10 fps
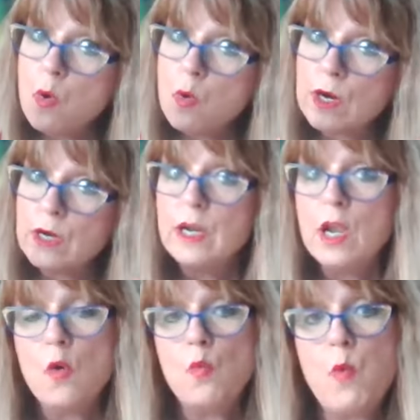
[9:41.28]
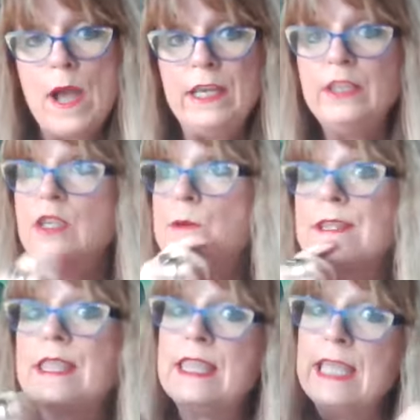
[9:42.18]
or what you
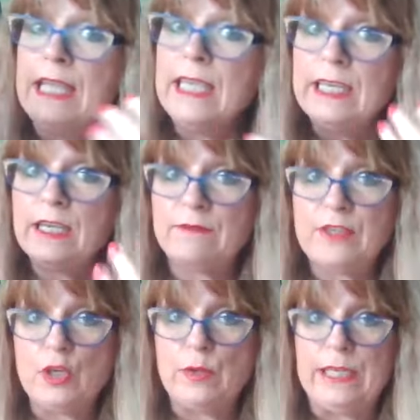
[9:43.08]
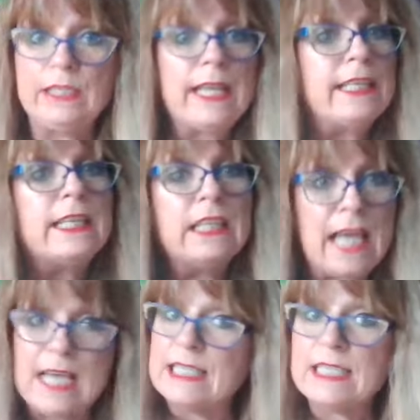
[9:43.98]
were thinking of doing, like a
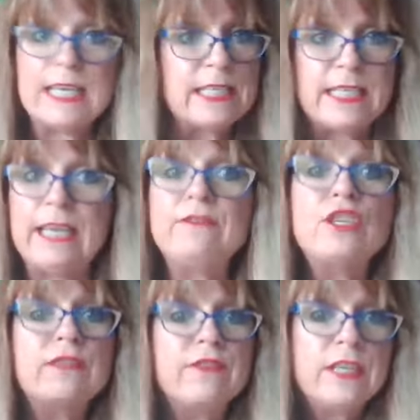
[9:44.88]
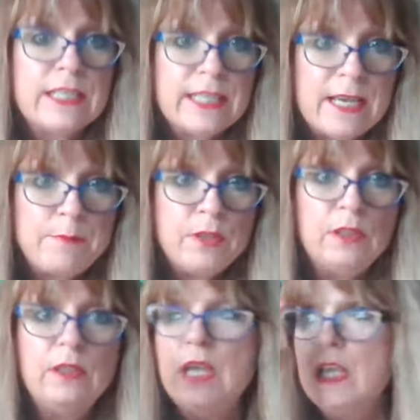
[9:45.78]
class, let's say, just for an
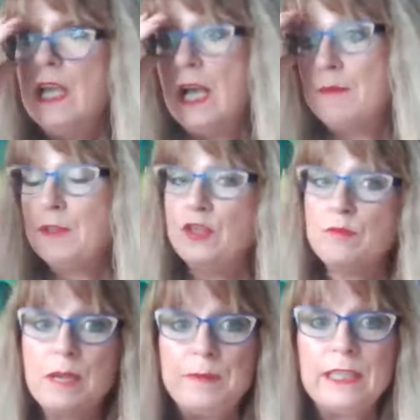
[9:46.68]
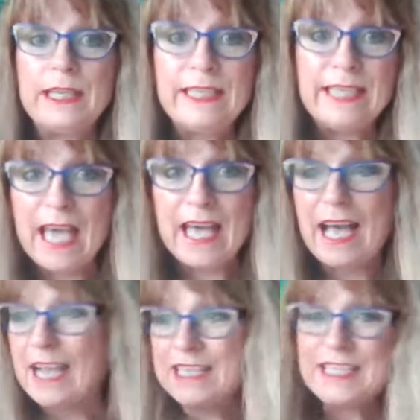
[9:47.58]
example, um, you might be like,
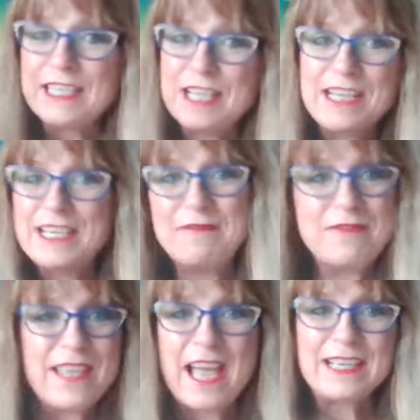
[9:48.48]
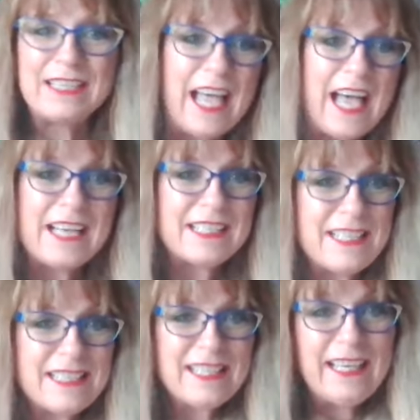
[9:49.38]
Yeah, I just signed up for that
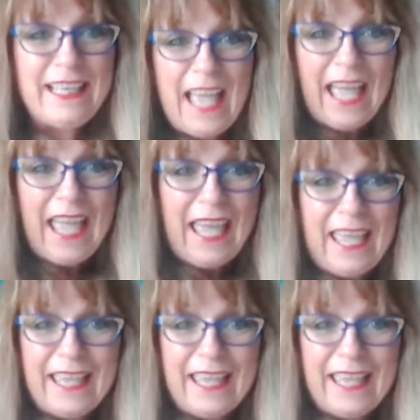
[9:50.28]
class. Yay!